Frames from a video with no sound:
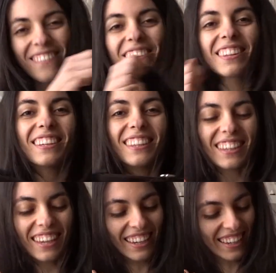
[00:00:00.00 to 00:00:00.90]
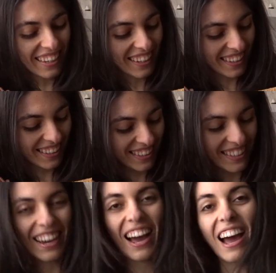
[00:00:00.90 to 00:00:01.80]
What do you think?
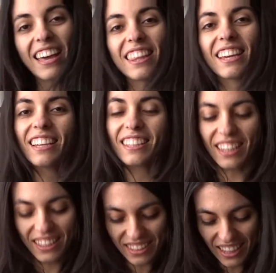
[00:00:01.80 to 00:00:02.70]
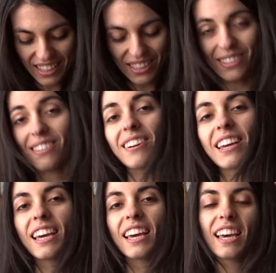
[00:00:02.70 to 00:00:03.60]
I think it tells a
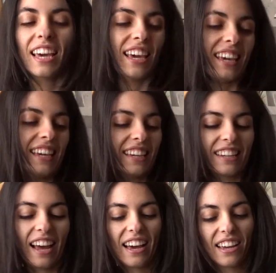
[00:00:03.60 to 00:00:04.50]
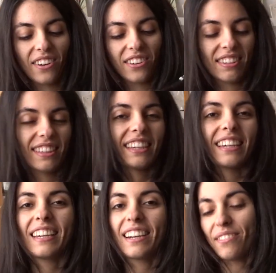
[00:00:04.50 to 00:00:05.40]
story and I
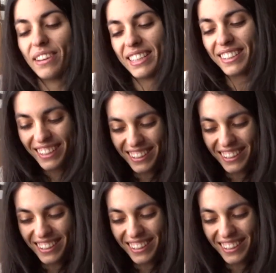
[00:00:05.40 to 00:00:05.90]
honestly love it.